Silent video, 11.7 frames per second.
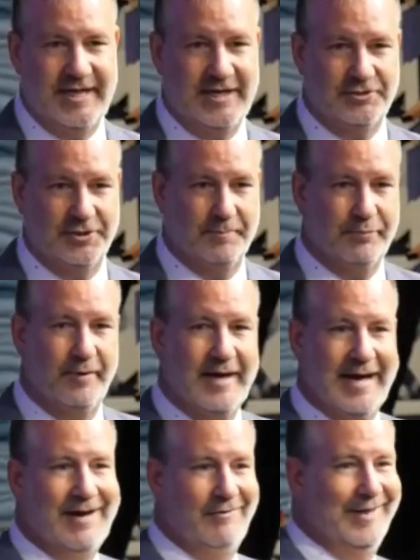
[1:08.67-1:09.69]
actually
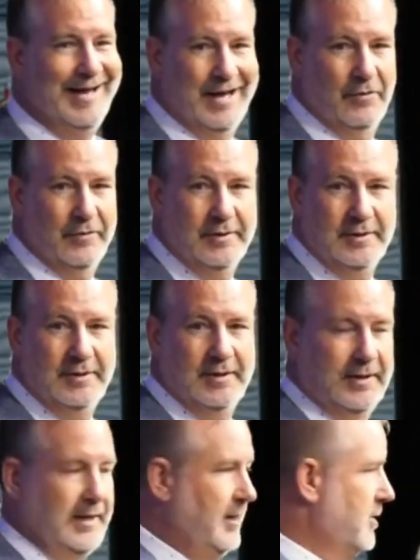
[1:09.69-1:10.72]
pray out loud
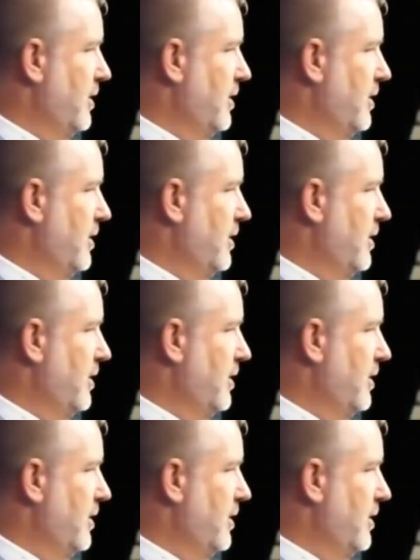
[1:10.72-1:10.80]
in a